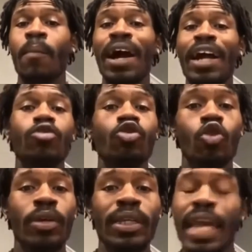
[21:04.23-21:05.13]
Michael
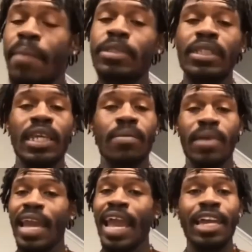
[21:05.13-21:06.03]
Jordan came to the
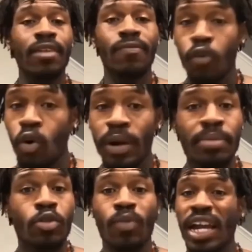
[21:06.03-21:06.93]
NBA in '84
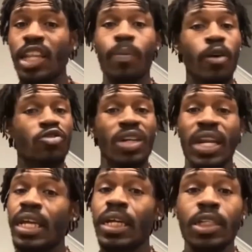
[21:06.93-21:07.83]
and he was a regular
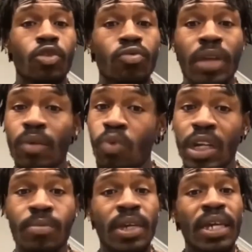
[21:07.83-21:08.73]
person and they couldn't do nothing
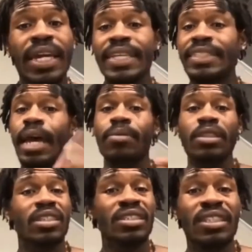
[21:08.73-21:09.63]
with him. He
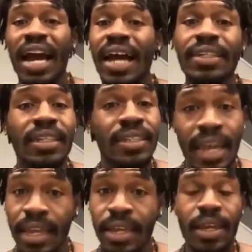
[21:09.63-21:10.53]
tapped into his guy
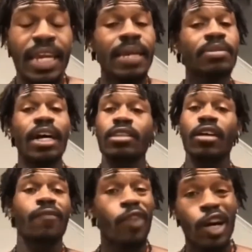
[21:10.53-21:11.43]
D8. He was
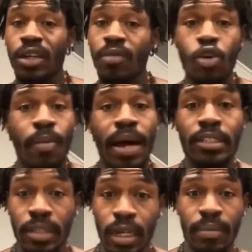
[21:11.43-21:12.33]
out there fucking them
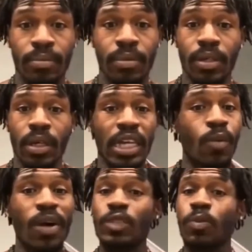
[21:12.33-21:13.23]
robots up.
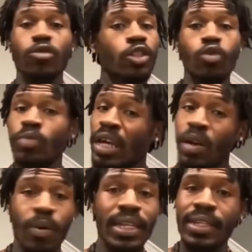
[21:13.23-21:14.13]
He wasn't supposed to do
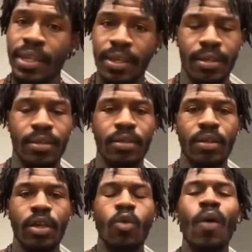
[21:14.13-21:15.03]
none of what he did.
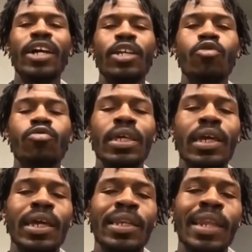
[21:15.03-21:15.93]
Why do you
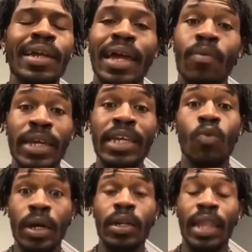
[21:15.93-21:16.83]
think when he
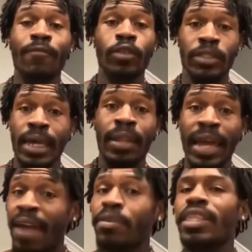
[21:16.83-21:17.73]
won, like for example,
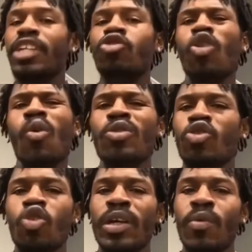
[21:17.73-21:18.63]
like everything Jordan
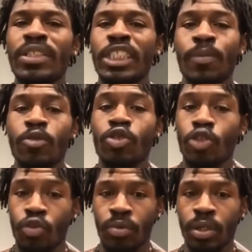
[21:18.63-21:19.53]
was doing, he wasn't supposed
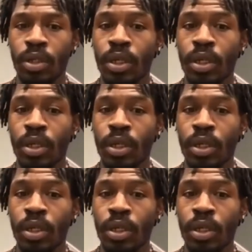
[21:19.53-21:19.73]
to do?